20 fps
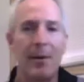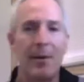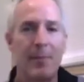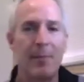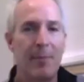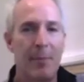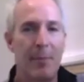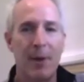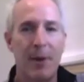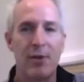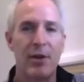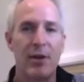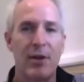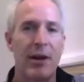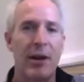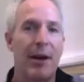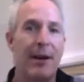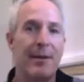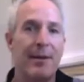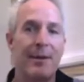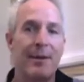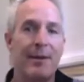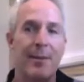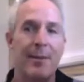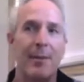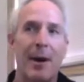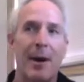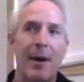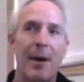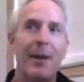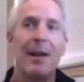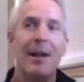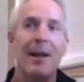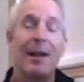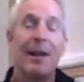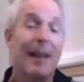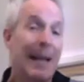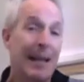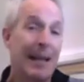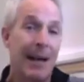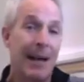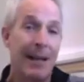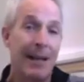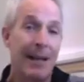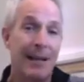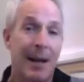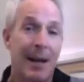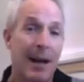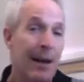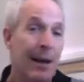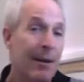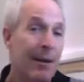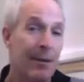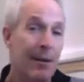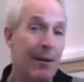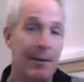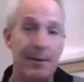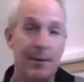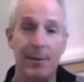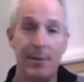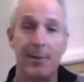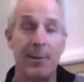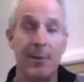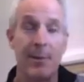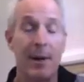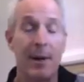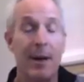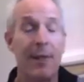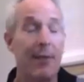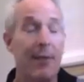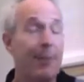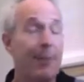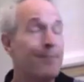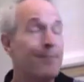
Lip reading: munching on some late night tacos or whatever,